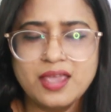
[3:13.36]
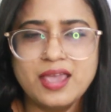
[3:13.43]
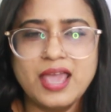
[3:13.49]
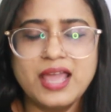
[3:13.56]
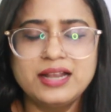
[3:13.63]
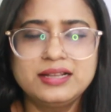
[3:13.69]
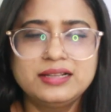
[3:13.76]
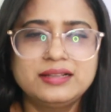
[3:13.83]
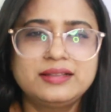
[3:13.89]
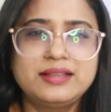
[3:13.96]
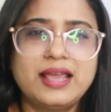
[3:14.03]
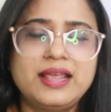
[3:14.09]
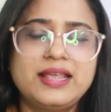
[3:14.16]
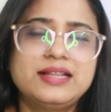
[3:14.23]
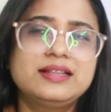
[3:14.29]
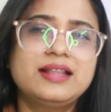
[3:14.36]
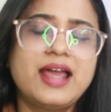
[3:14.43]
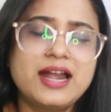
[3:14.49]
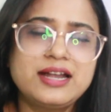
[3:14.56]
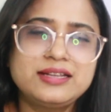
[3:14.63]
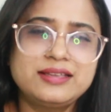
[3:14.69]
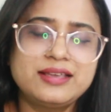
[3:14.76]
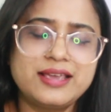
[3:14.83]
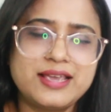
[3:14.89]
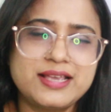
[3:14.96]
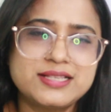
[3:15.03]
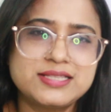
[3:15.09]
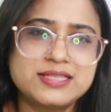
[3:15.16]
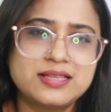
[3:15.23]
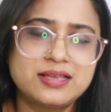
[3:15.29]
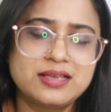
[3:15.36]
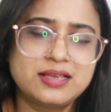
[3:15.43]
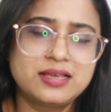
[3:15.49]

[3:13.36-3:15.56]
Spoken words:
And that in that case,